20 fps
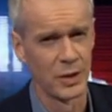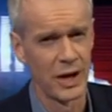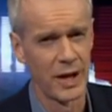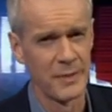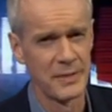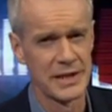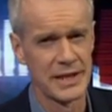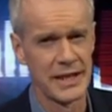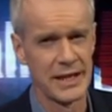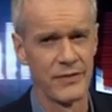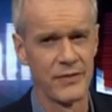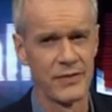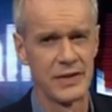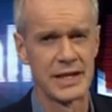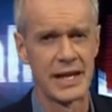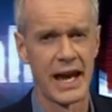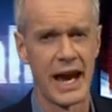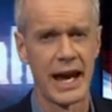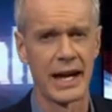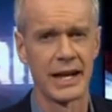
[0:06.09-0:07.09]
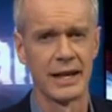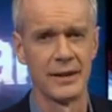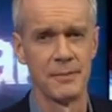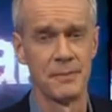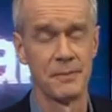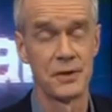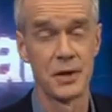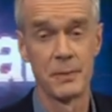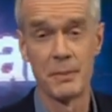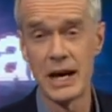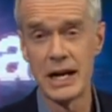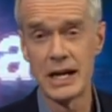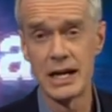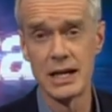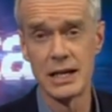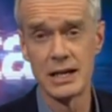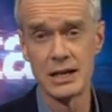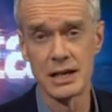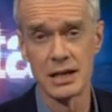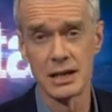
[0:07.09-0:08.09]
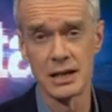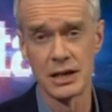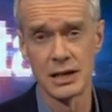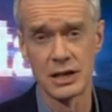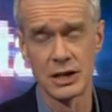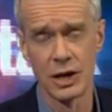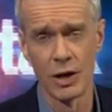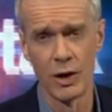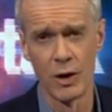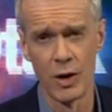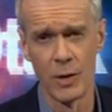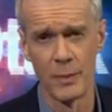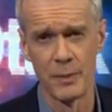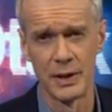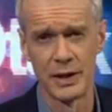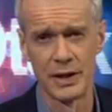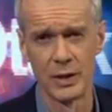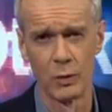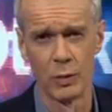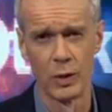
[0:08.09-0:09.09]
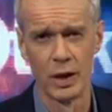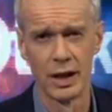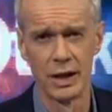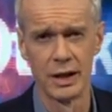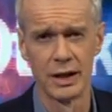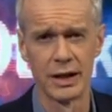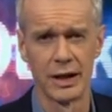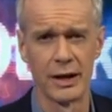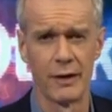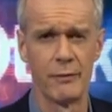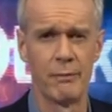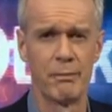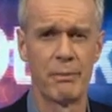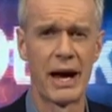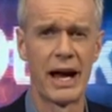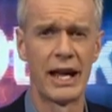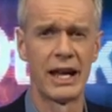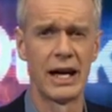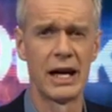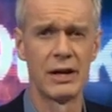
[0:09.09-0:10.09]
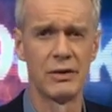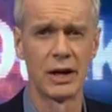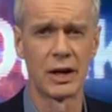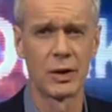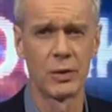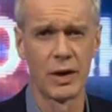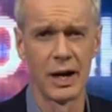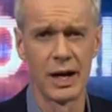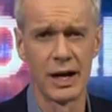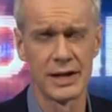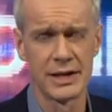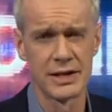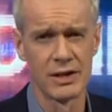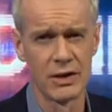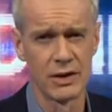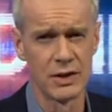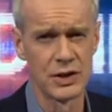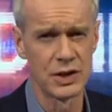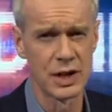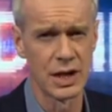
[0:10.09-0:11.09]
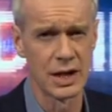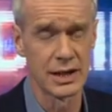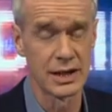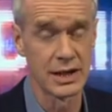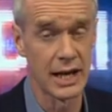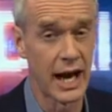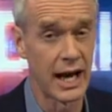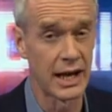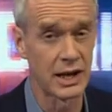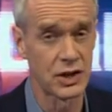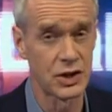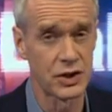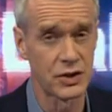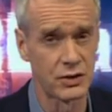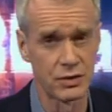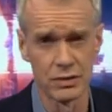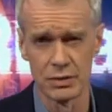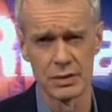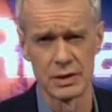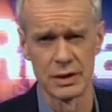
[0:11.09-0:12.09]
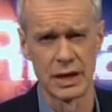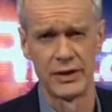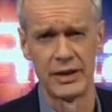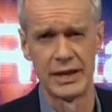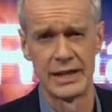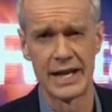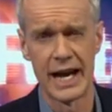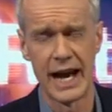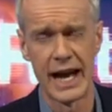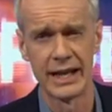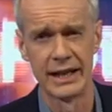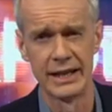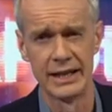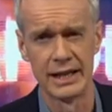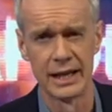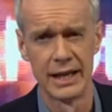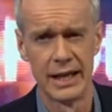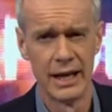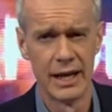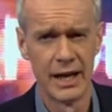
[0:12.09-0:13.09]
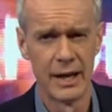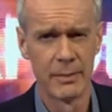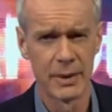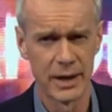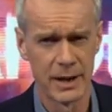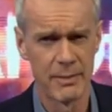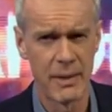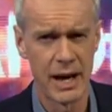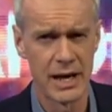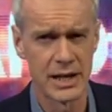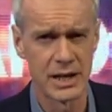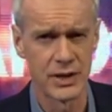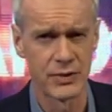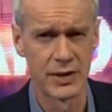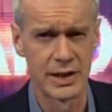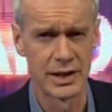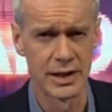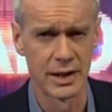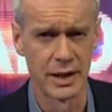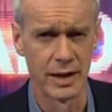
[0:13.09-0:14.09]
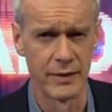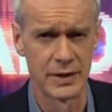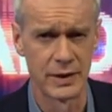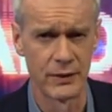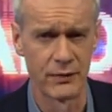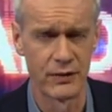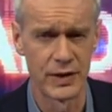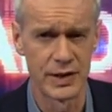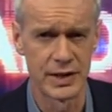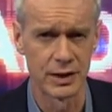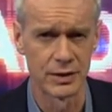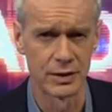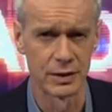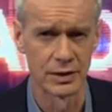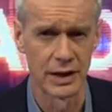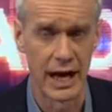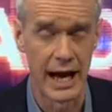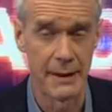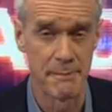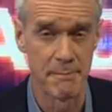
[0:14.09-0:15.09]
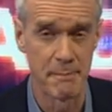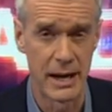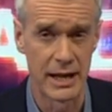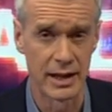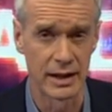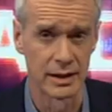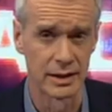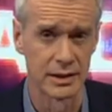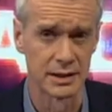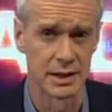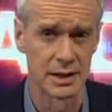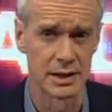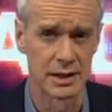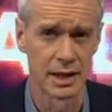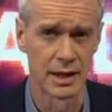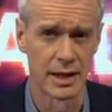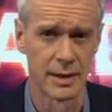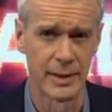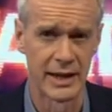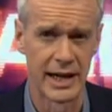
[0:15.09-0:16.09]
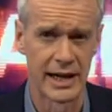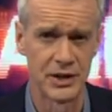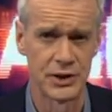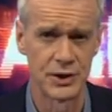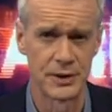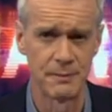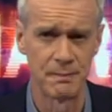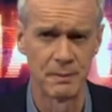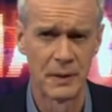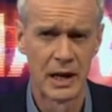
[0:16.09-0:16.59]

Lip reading: I'm Stephen Sacker. To make it to the top in the world of ballet requires not just extraordinary talent, but immense reserves of physical and mental determination.